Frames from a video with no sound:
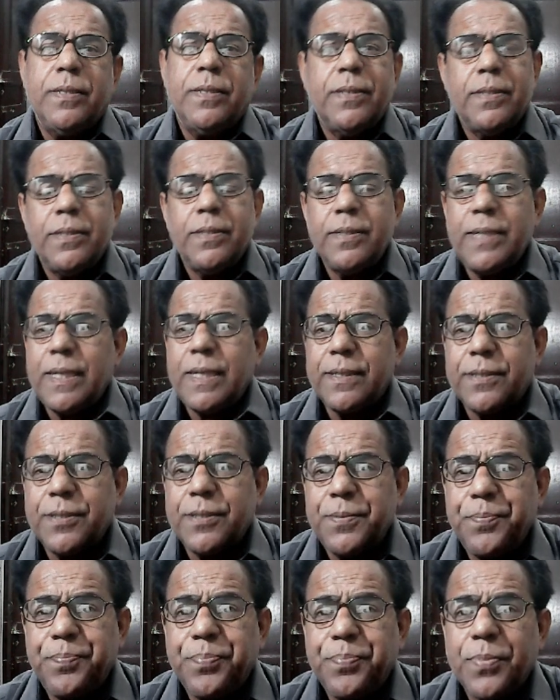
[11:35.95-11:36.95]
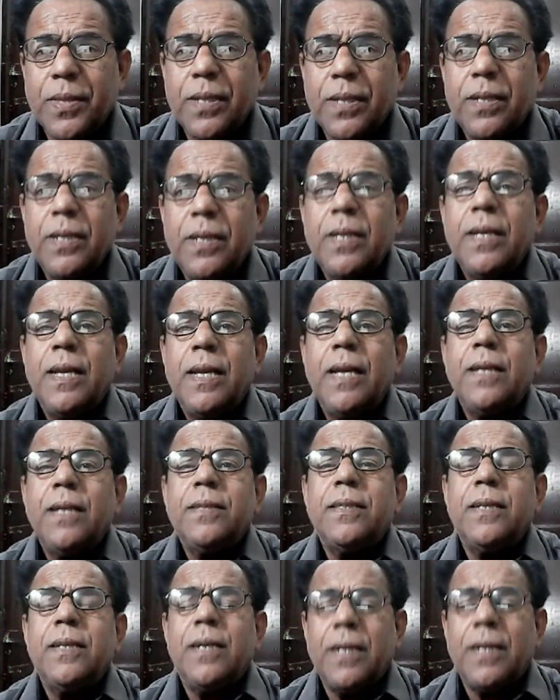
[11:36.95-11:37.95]
yes.
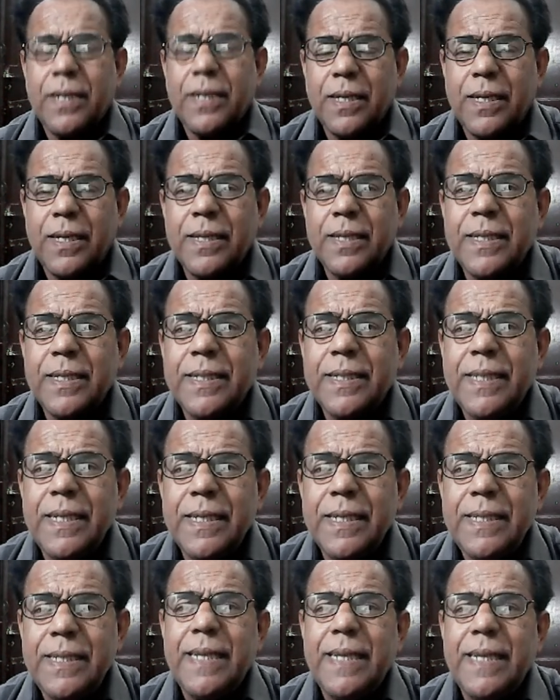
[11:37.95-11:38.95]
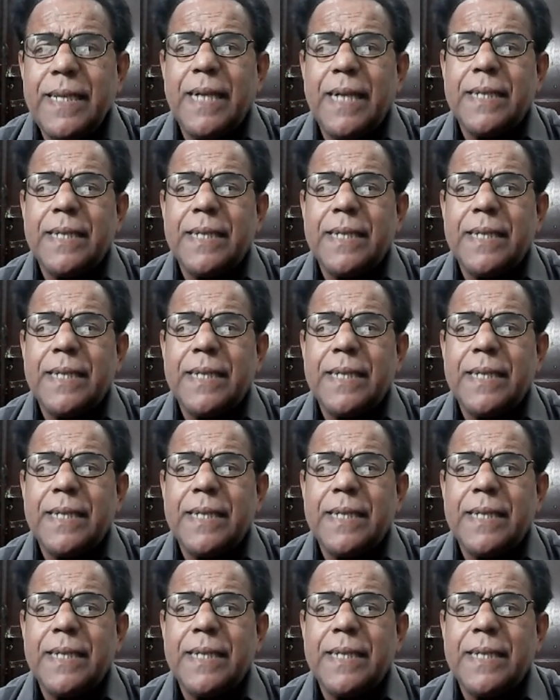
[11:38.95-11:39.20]
Other thing is that